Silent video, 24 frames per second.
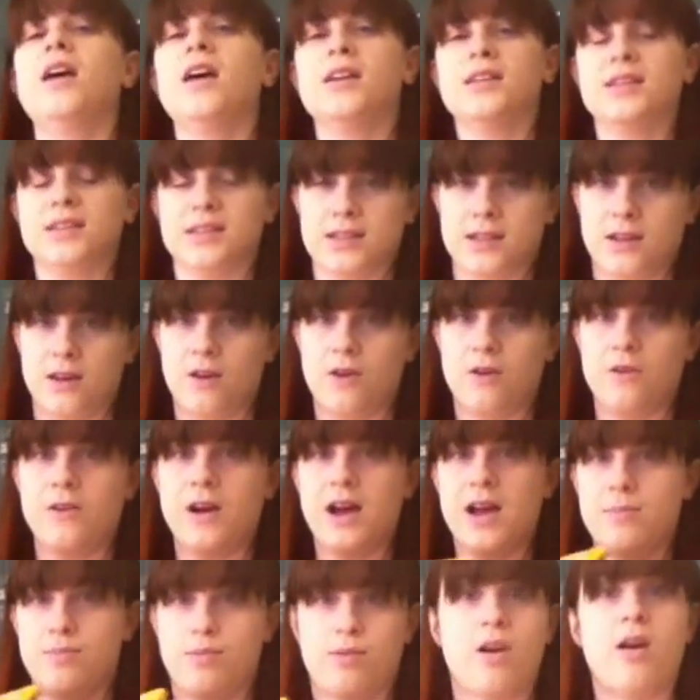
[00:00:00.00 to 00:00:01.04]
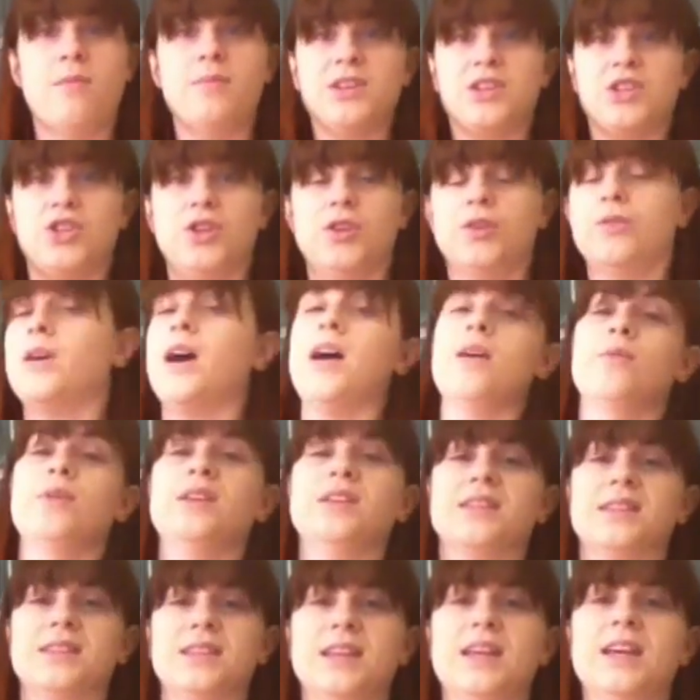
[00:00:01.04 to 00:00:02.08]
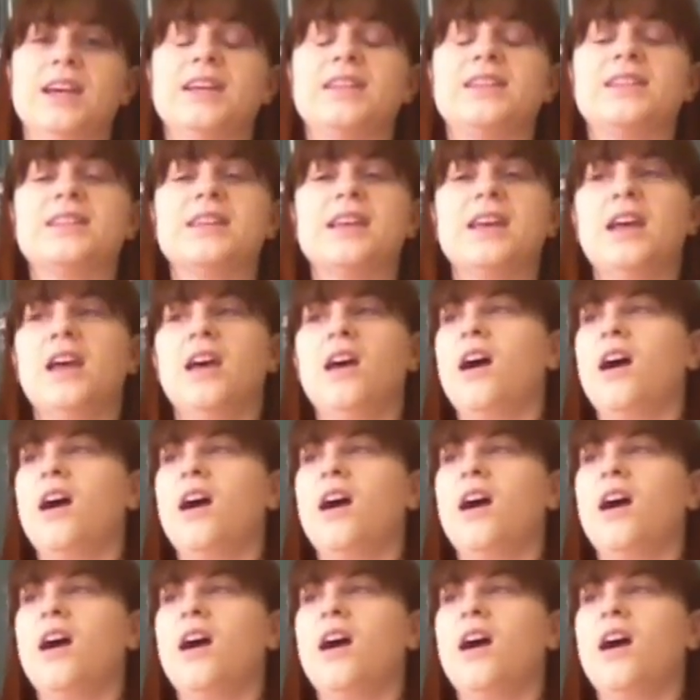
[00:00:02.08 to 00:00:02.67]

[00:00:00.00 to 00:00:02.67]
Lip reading: So I promise you I will see it.